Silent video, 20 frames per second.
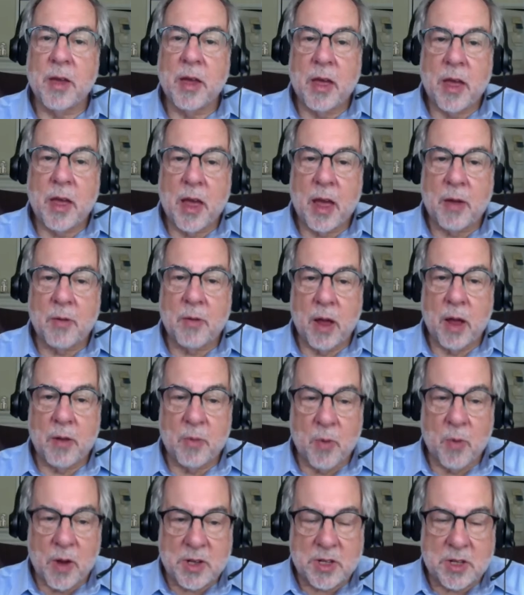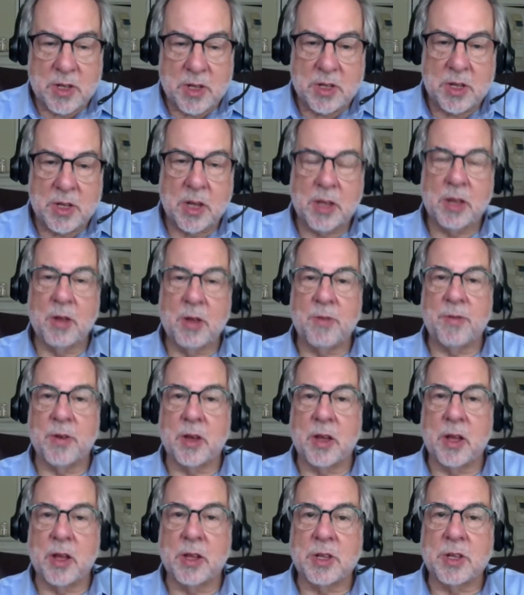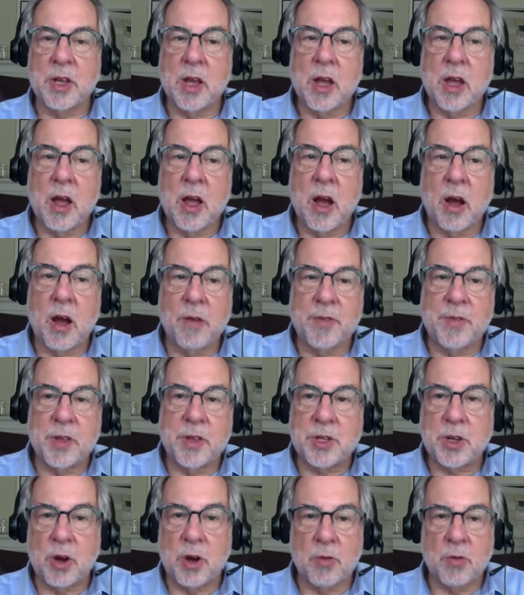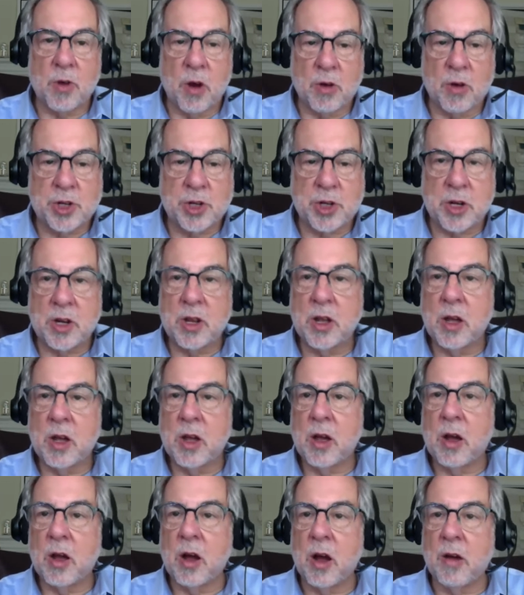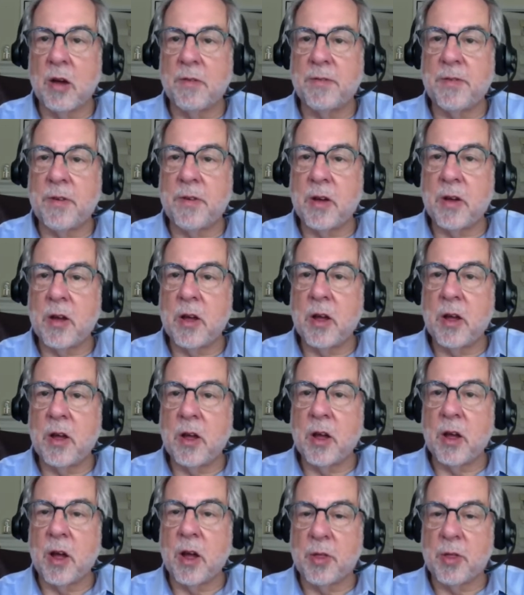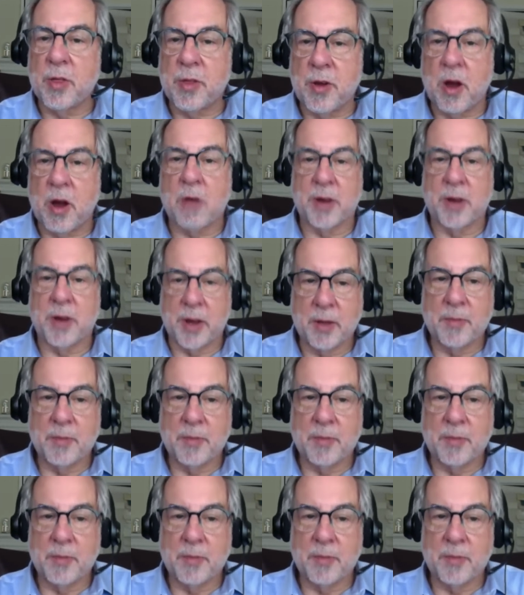And what's the significance of this erosion of authority?